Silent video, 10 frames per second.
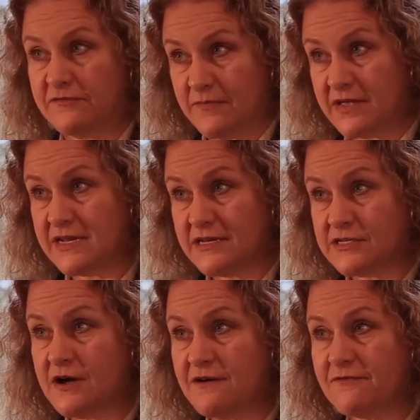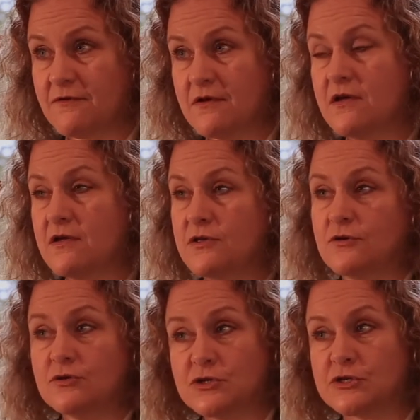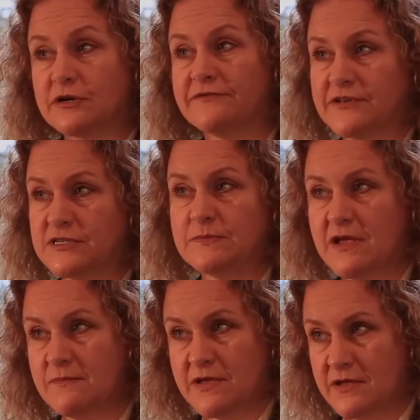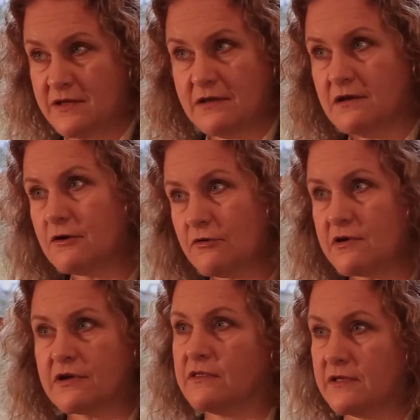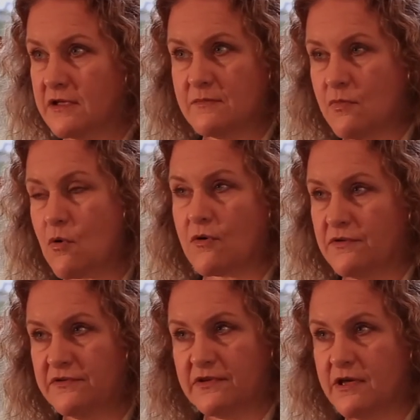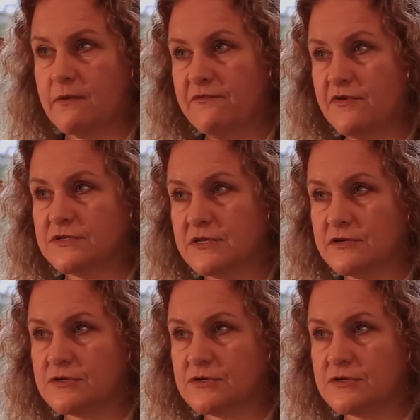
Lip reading: of money to offer, your service may be critically important and helpful to the